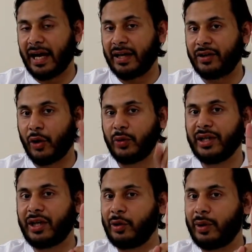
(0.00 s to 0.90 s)
the
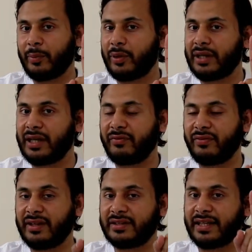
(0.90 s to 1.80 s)
only clue I'm going to give
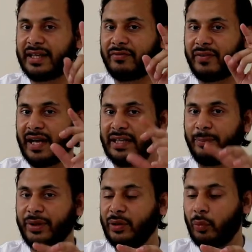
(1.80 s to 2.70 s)
is, if
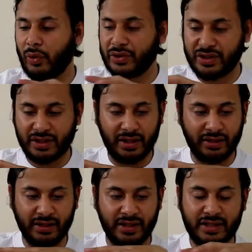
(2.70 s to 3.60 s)
anybody wants
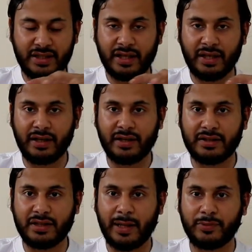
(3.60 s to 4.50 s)
these
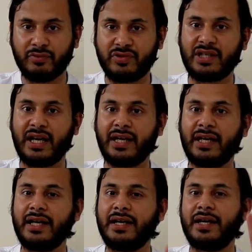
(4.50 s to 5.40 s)
types of tech,
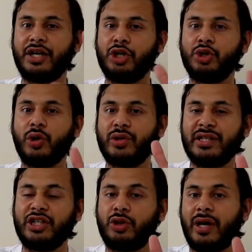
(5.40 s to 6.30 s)
you don't
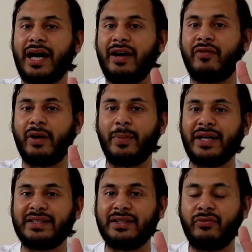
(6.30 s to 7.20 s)
need to have a
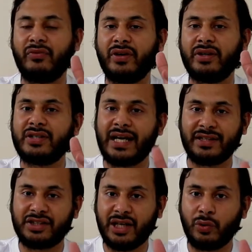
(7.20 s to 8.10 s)
massive
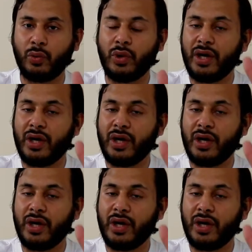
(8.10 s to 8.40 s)
tech channel.